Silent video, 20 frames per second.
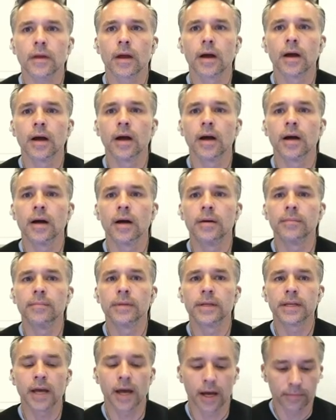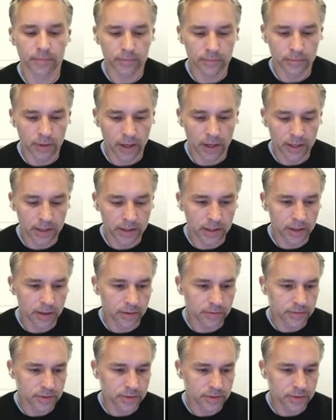Um, yeah, right in here.